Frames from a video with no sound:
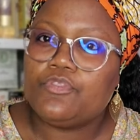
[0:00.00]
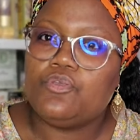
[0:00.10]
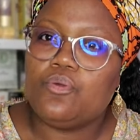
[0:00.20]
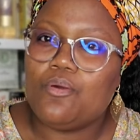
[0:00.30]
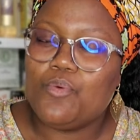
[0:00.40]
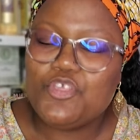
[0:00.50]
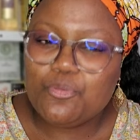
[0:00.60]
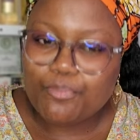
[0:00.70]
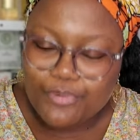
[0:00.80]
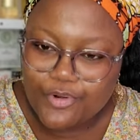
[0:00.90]
When
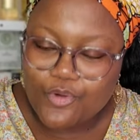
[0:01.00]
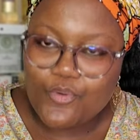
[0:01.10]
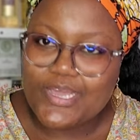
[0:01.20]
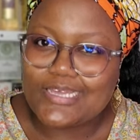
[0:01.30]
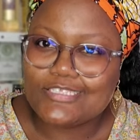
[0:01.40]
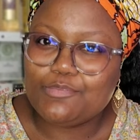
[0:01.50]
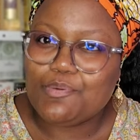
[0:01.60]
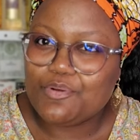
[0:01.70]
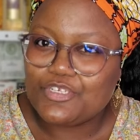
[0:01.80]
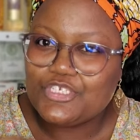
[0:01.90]
you blow a
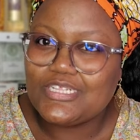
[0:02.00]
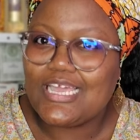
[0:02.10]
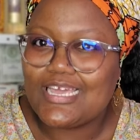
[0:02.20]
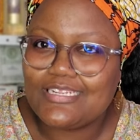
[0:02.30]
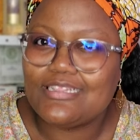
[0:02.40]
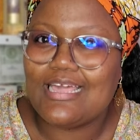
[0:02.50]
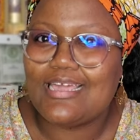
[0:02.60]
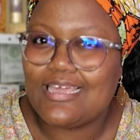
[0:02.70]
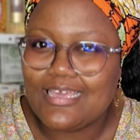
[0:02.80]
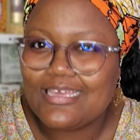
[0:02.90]
spiritual candle, like
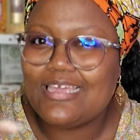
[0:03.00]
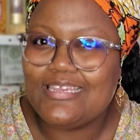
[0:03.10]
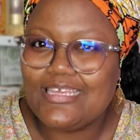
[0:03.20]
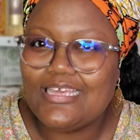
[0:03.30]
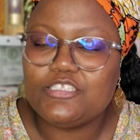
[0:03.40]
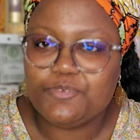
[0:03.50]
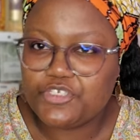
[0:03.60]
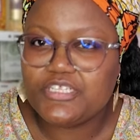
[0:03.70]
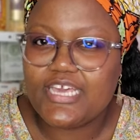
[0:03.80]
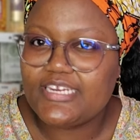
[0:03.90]
a
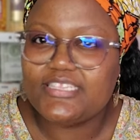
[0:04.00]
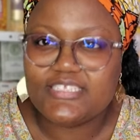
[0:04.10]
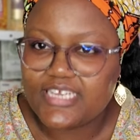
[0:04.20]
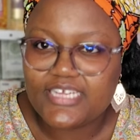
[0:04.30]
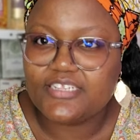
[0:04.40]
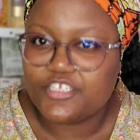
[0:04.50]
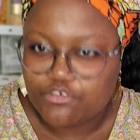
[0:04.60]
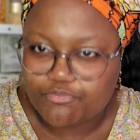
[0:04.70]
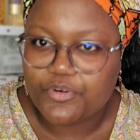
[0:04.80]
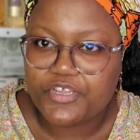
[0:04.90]
spiritual candle is a candle that
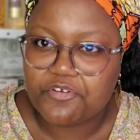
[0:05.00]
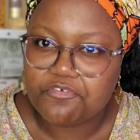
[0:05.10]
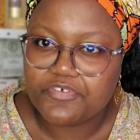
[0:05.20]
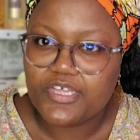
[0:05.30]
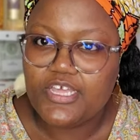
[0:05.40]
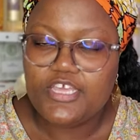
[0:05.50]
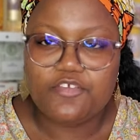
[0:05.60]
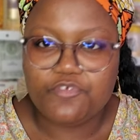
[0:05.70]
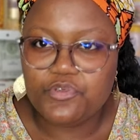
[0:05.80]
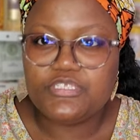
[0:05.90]
you've prayed over.
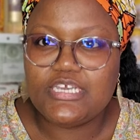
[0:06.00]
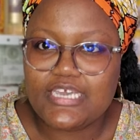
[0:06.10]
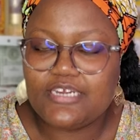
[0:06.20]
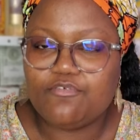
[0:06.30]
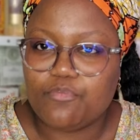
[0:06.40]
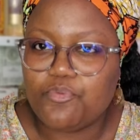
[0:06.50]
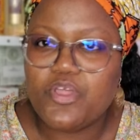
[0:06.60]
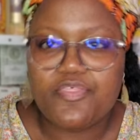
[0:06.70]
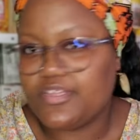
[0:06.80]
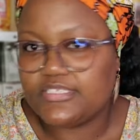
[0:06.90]
If you're using a candle for
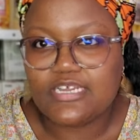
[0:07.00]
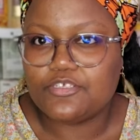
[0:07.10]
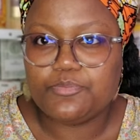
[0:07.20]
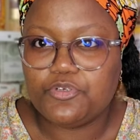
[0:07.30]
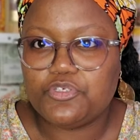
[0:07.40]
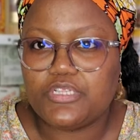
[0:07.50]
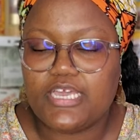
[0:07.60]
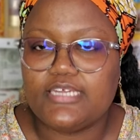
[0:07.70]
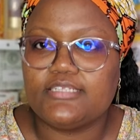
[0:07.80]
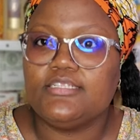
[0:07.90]
prayer, that's now a spiritual
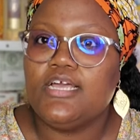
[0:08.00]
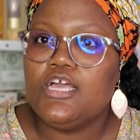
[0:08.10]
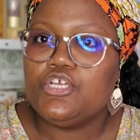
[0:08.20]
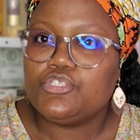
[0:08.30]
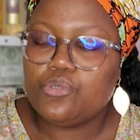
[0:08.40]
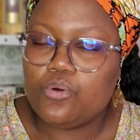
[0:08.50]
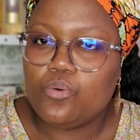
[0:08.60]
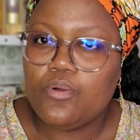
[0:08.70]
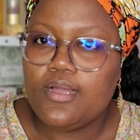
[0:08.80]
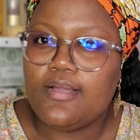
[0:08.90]
candle. So,